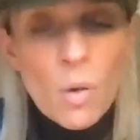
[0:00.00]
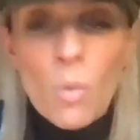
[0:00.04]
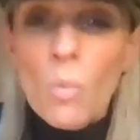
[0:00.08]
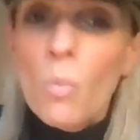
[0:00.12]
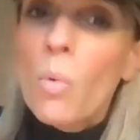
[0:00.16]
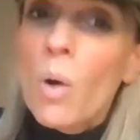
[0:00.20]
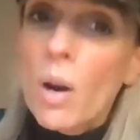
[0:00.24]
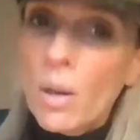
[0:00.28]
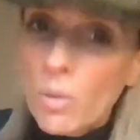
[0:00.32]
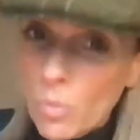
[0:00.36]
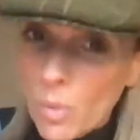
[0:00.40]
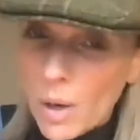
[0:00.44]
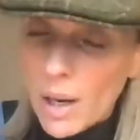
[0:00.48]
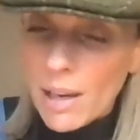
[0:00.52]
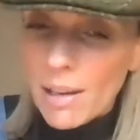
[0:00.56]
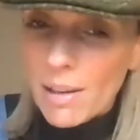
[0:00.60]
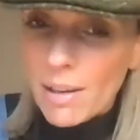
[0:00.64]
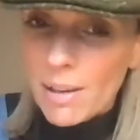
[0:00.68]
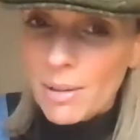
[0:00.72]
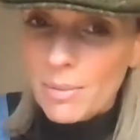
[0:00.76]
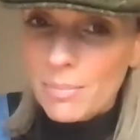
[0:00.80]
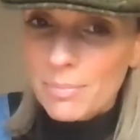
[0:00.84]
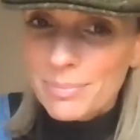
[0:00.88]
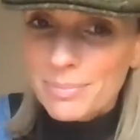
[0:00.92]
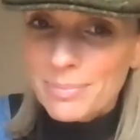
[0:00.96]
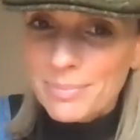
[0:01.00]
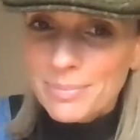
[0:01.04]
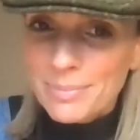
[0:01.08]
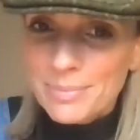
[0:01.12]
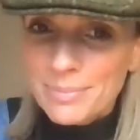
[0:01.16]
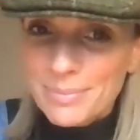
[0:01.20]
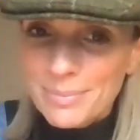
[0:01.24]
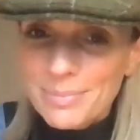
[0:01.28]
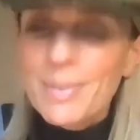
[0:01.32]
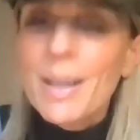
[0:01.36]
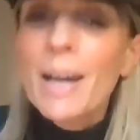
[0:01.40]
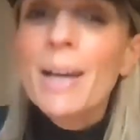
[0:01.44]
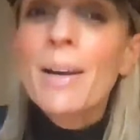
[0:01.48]
1 week,
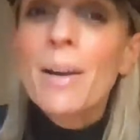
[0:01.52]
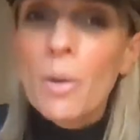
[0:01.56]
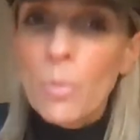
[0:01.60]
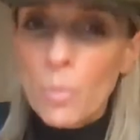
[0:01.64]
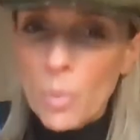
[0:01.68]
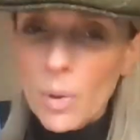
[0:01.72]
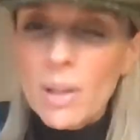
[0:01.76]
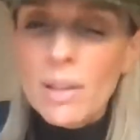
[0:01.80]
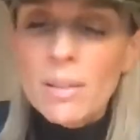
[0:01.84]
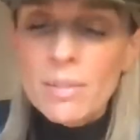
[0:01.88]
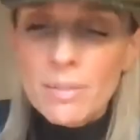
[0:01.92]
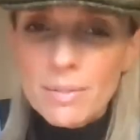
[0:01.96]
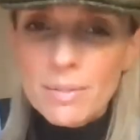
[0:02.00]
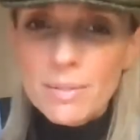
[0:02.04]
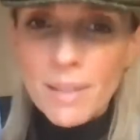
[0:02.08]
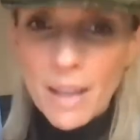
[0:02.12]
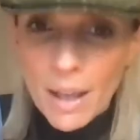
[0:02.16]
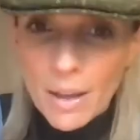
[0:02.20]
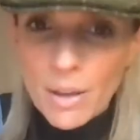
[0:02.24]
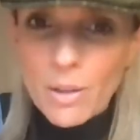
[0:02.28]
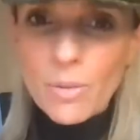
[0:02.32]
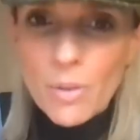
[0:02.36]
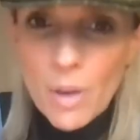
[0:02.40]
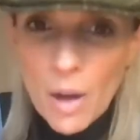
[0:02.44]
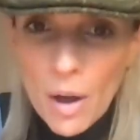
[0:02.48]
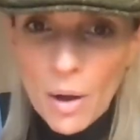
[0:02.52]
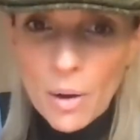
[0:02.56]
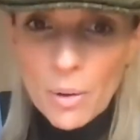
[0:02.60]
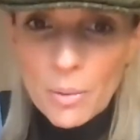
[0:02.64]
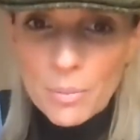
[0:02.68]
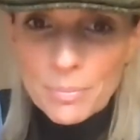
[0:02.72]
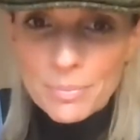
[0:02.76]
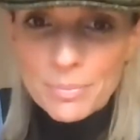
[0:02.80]
and I will let you go.